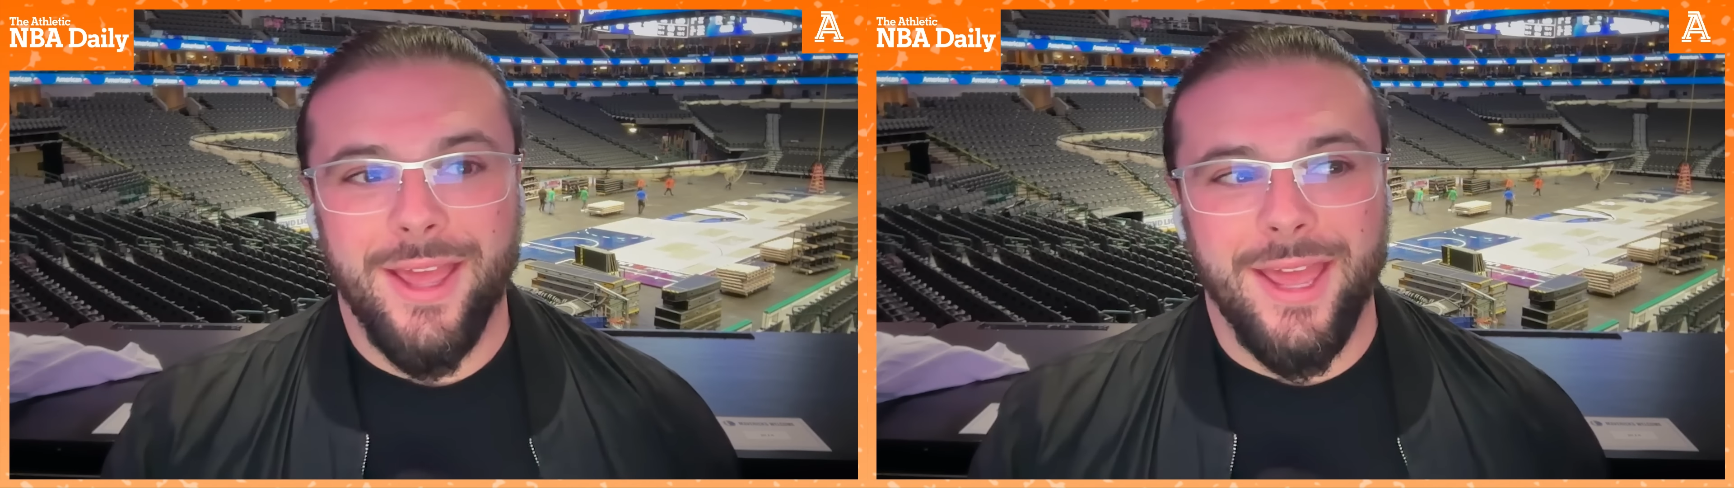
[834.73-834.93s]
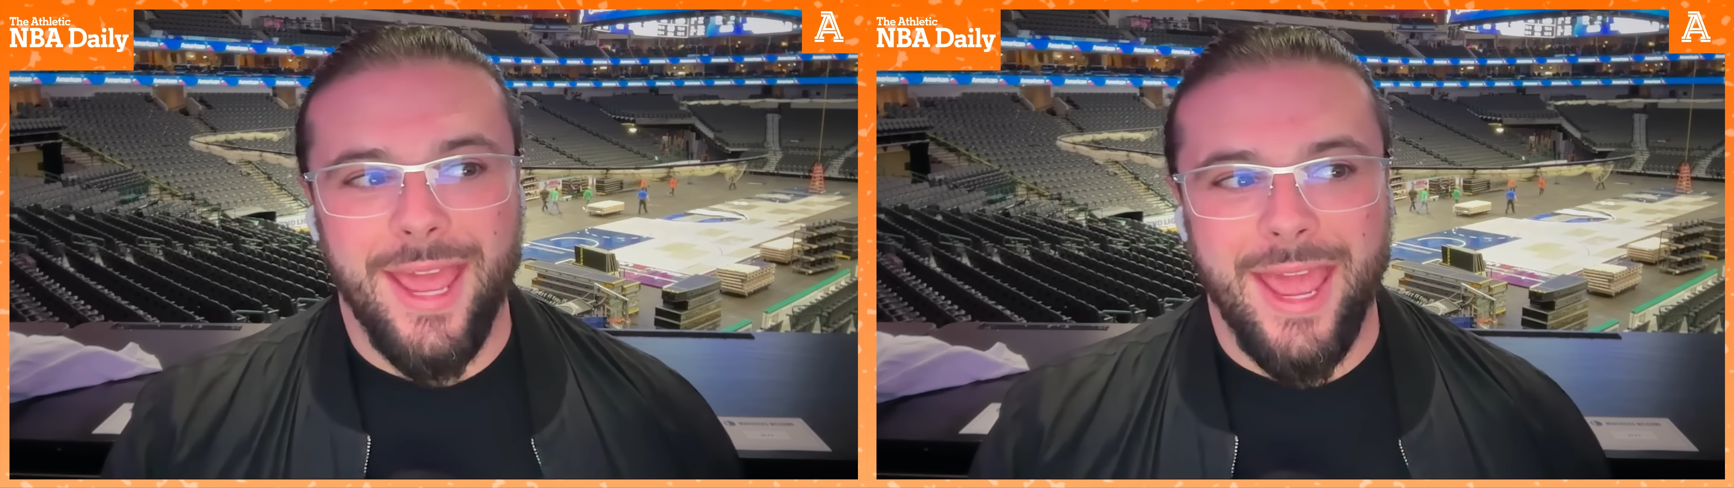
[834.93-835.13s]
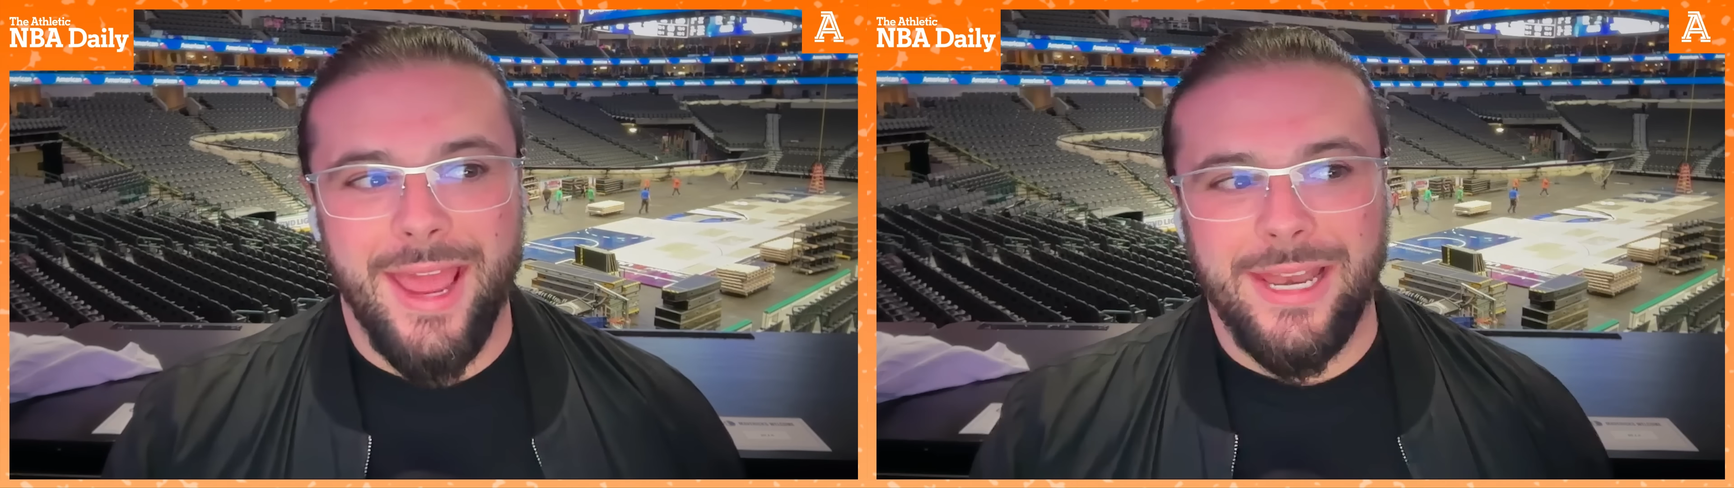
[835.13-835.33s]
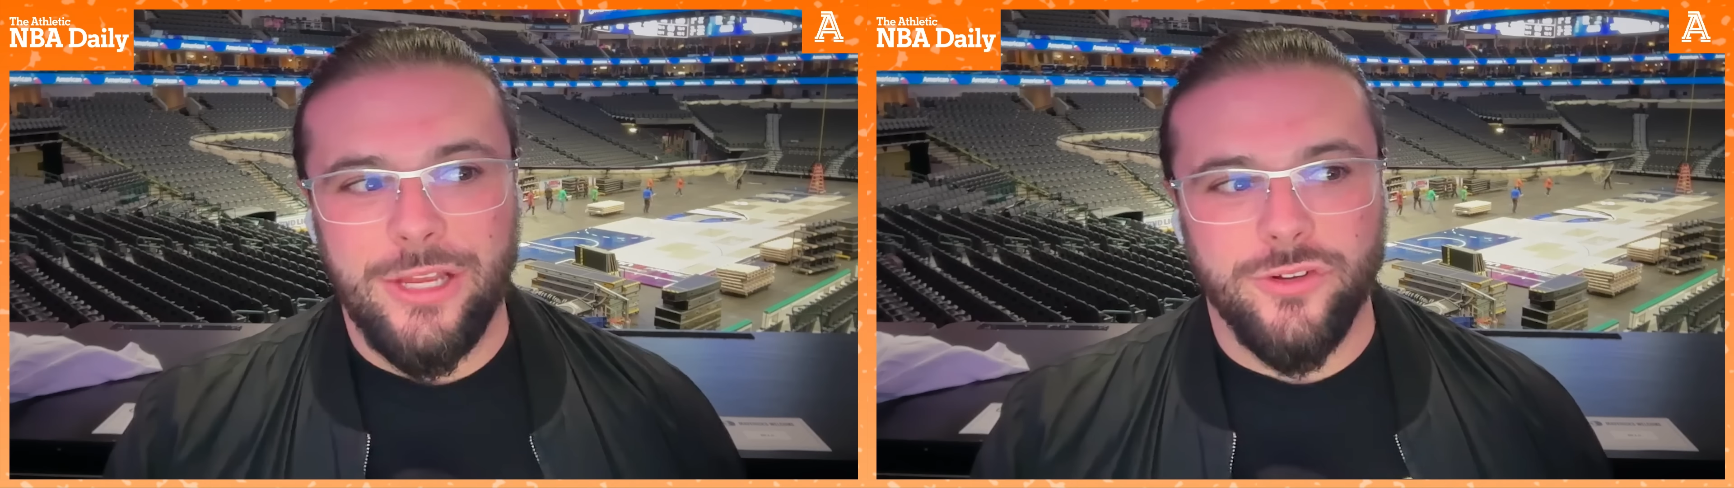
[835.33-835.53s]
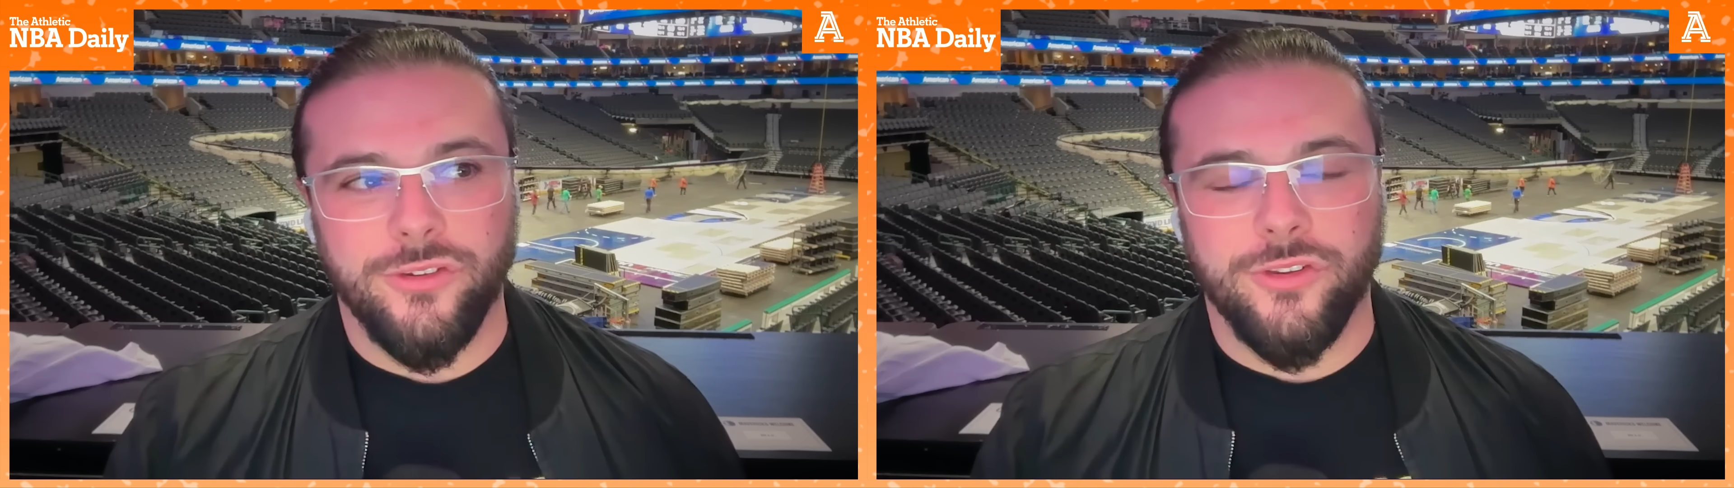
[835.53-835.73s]
And
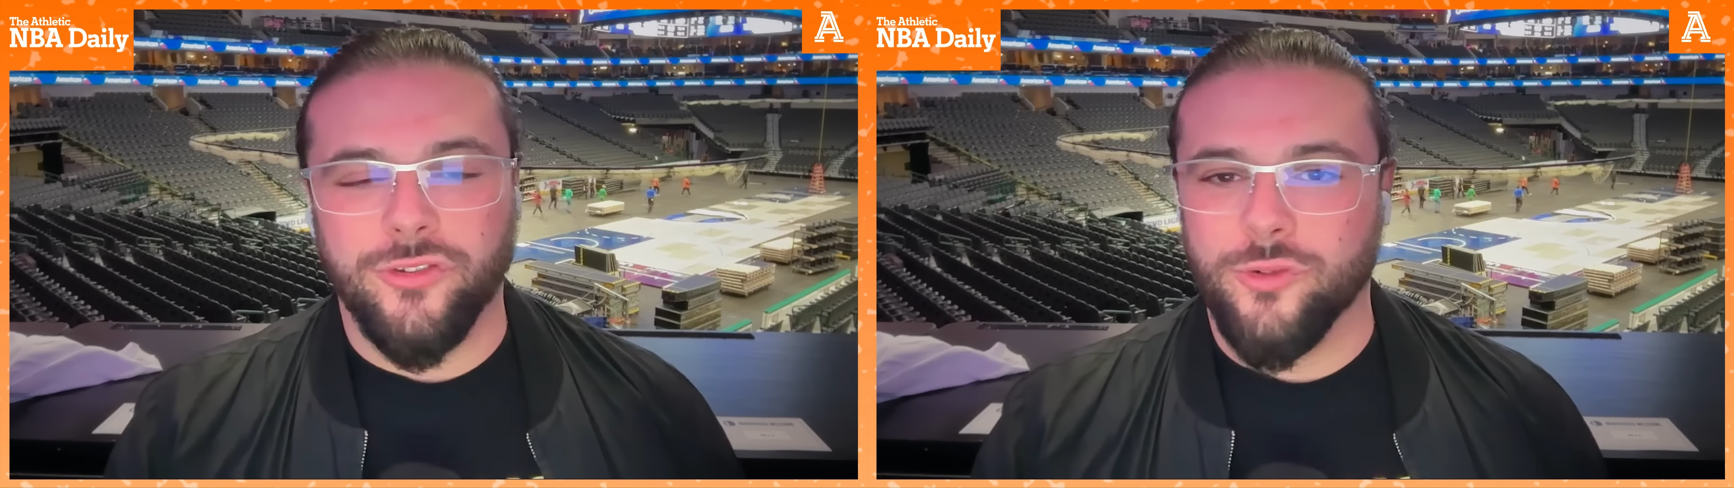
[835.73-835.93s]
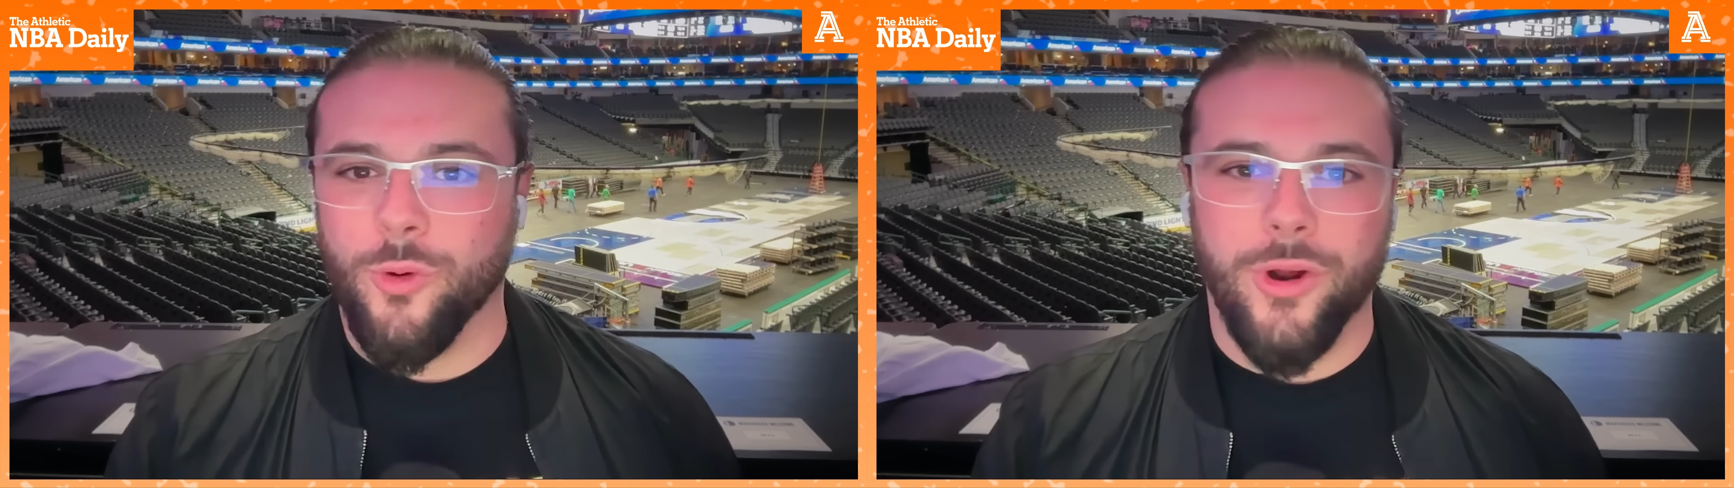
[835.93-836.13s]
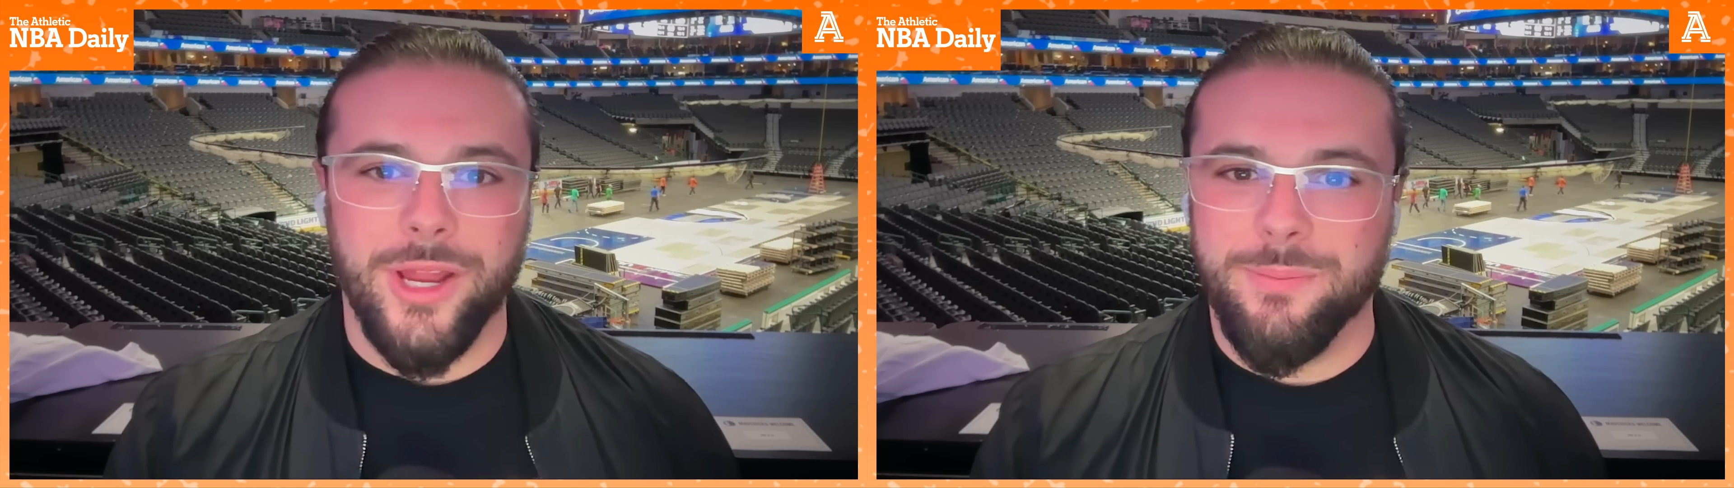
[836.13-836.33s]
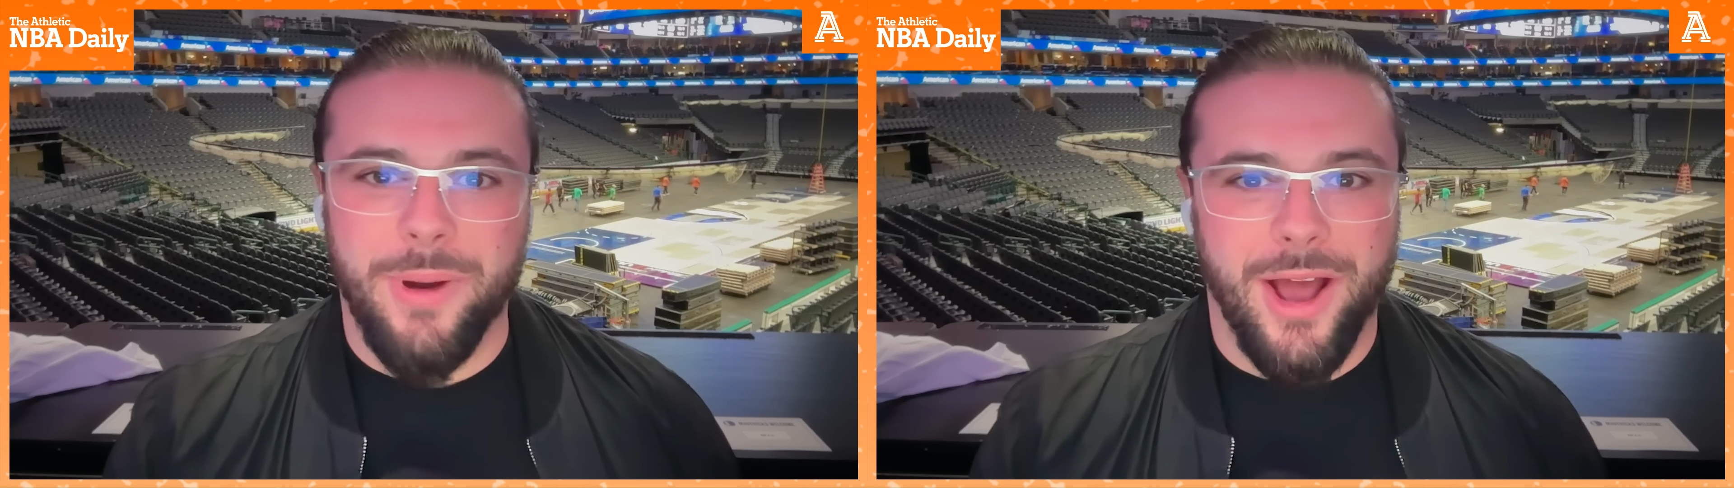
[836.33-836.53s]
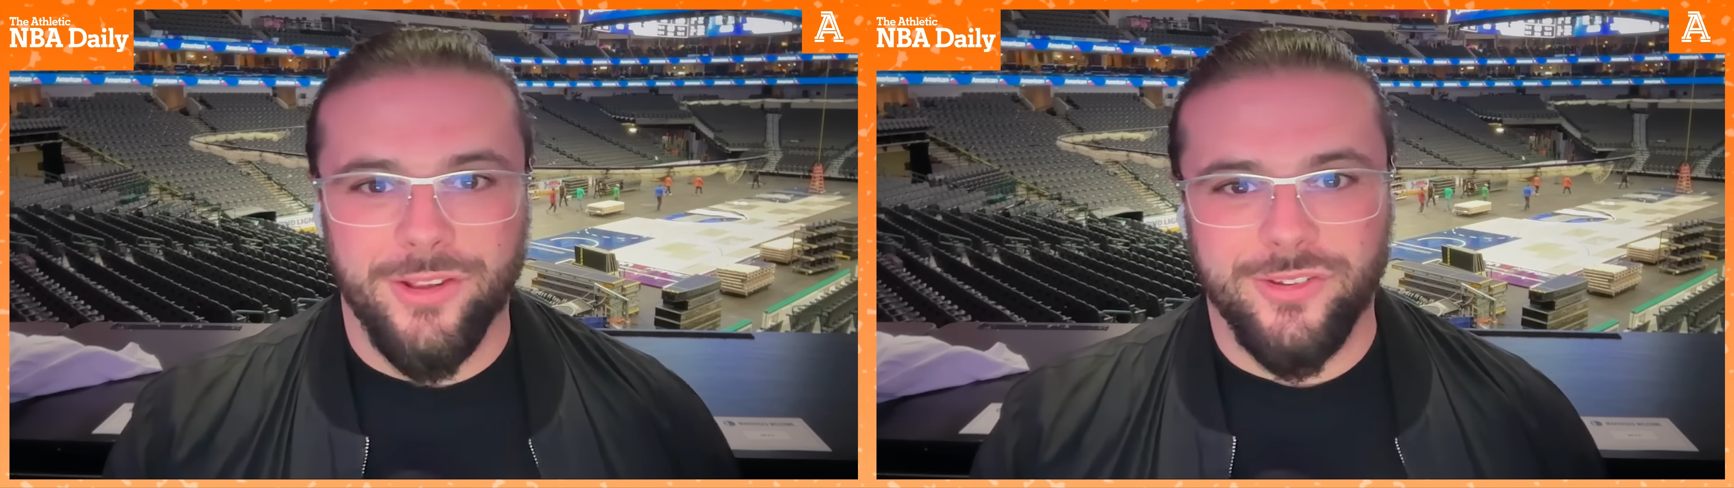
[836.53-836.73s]
he just destroyed
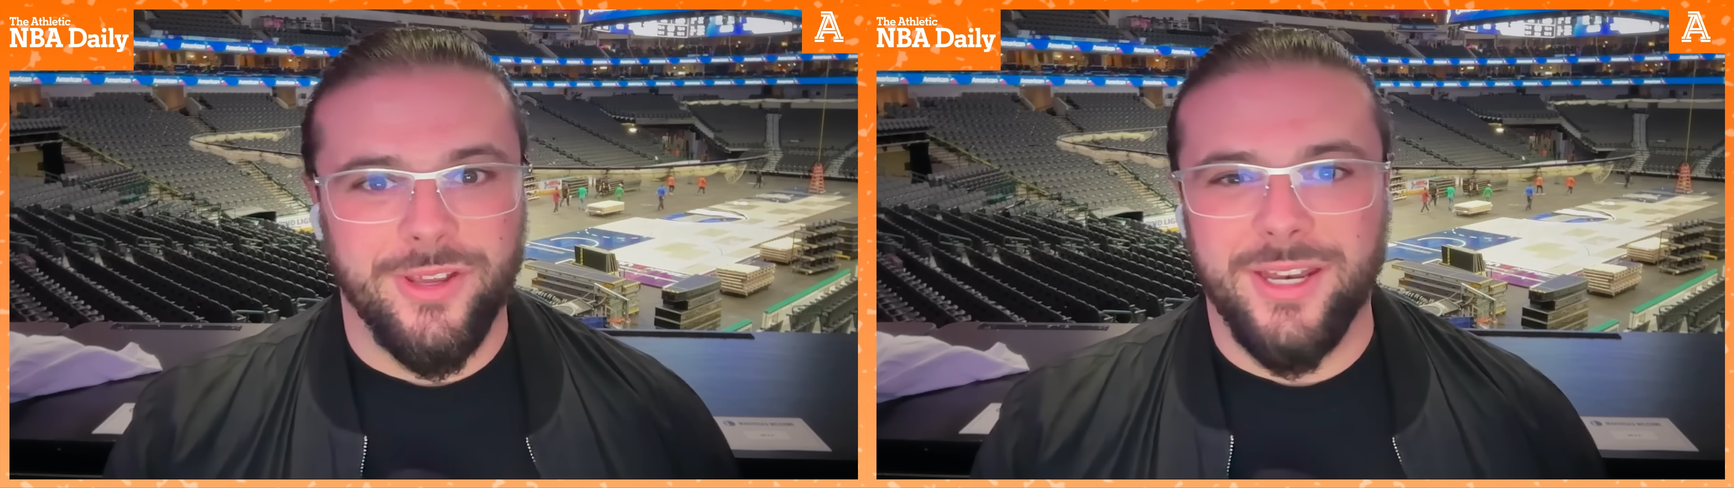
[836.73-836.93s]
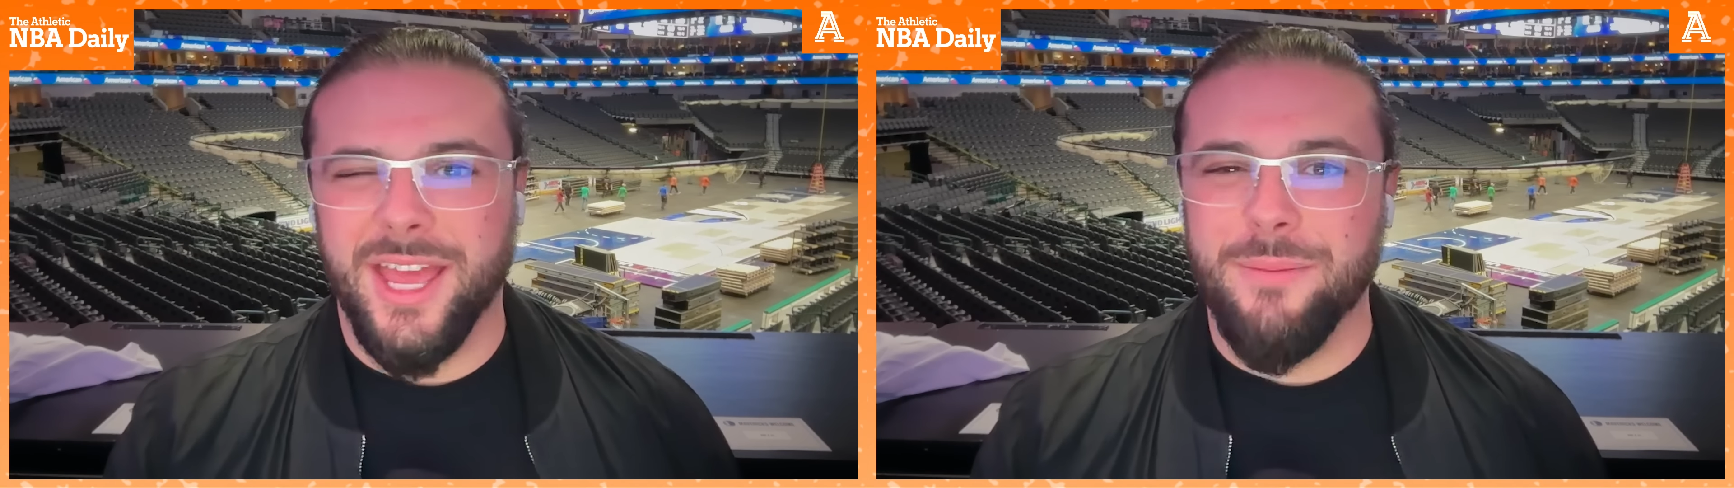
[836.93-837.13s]
Boston,